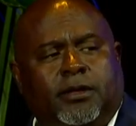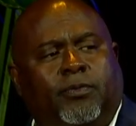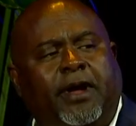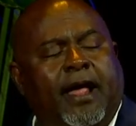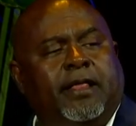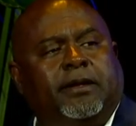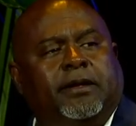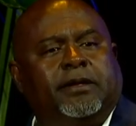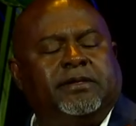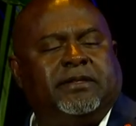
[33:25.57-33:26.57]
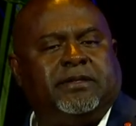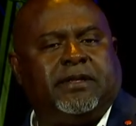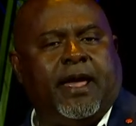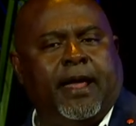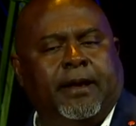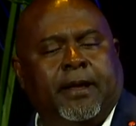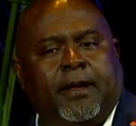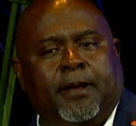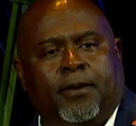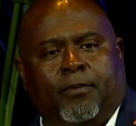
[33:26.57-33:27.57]
The reality is, is that
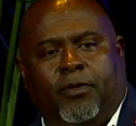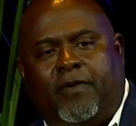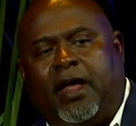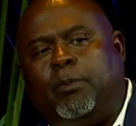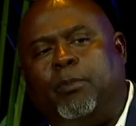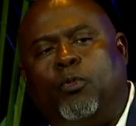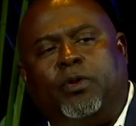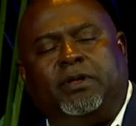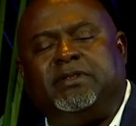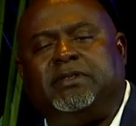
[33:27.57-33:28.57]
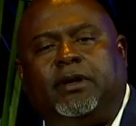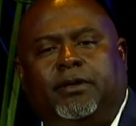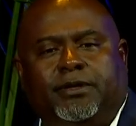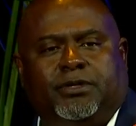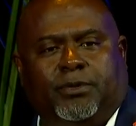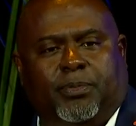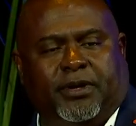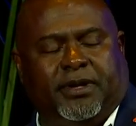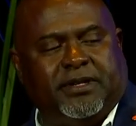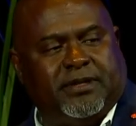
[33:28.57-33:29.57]
we've got to be more than single issue
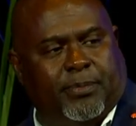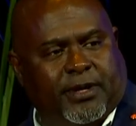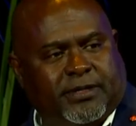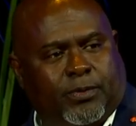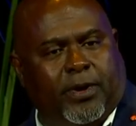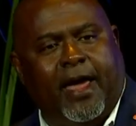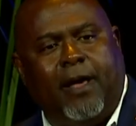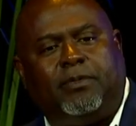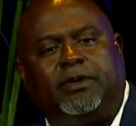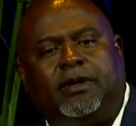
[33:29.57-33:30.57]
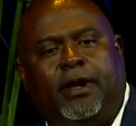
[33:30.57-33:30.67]
participants. We have to